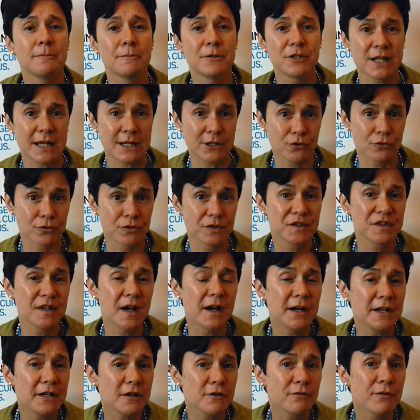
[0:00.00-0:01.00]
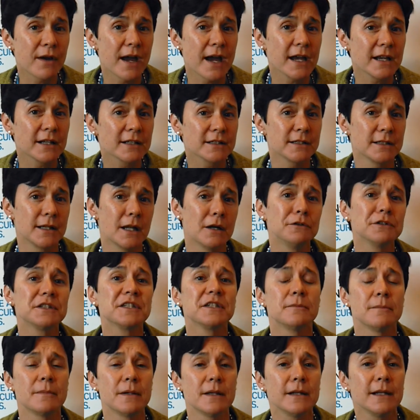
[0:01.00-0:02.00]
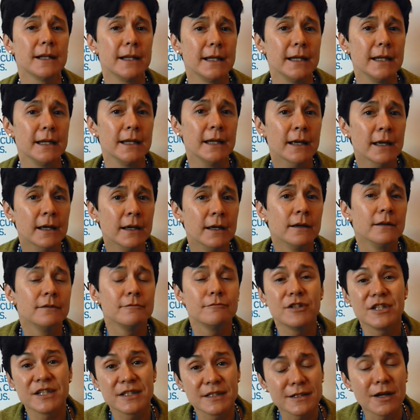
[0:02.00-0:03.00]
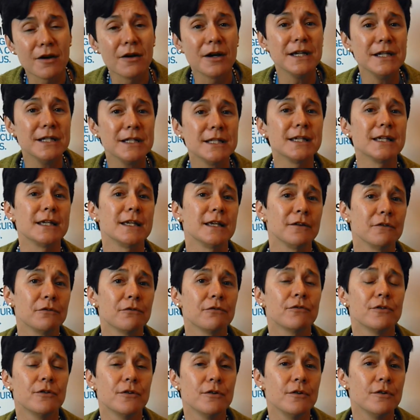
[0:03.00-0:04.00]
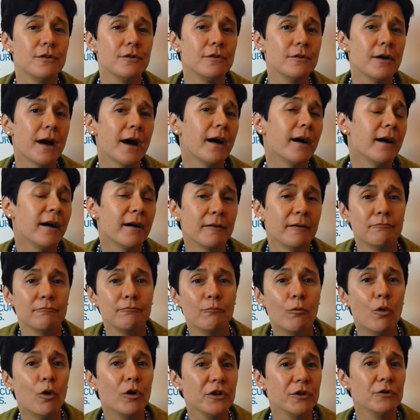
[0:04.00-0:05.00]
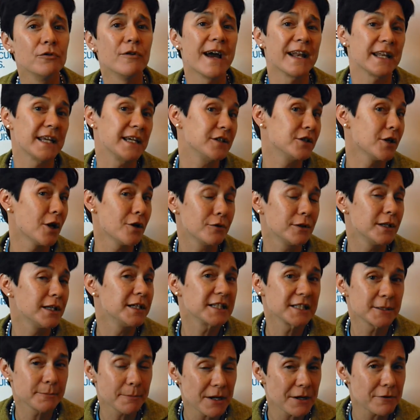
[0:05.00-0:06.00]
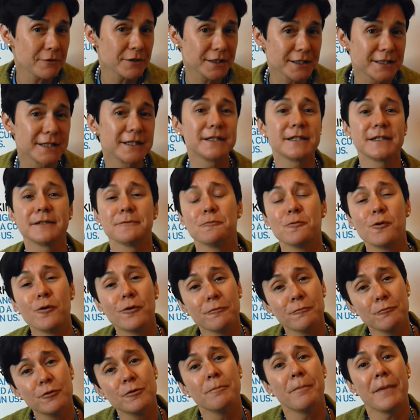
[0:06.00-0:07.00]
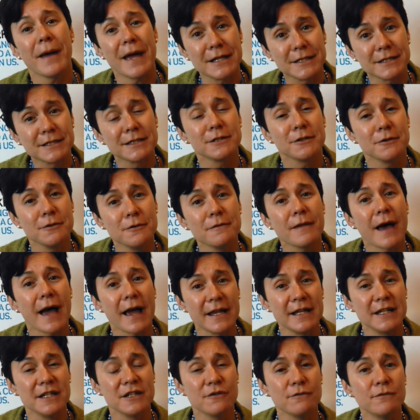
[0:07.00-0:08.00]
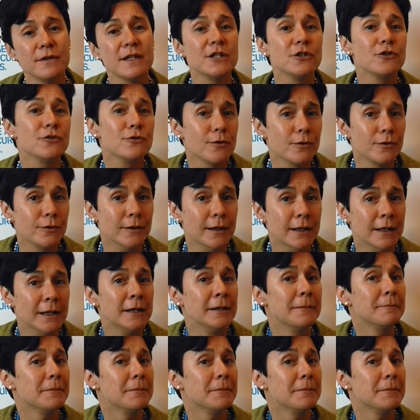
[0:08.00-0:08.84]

potential side effects, and ultimately deciding through what your anecdotal experience is, what will best suit that individual.